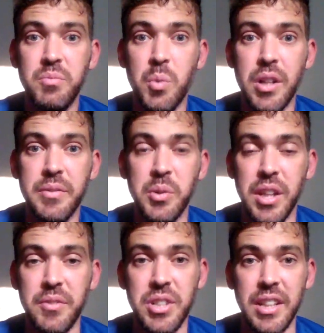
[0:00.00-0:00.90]
wonderful
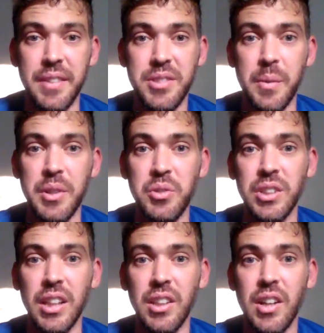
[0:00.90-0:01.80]
gift you can give someone you
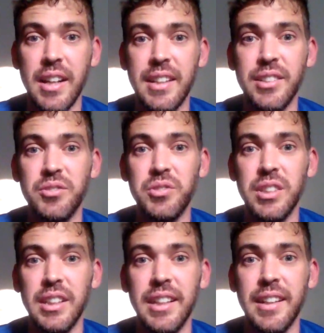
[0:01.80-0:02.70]
really like and
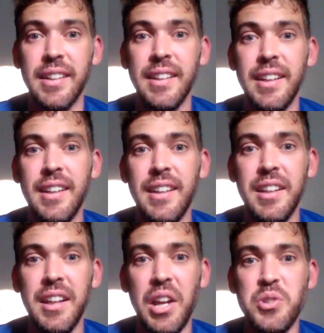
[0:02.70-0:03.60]
really
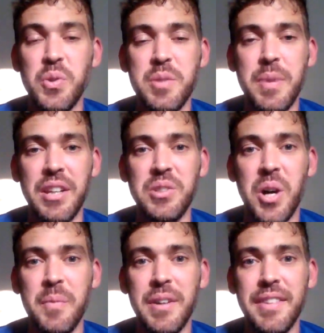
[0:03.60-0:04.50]
enjoy spending
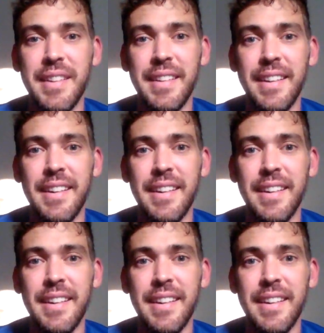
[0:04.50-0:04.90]
time with, and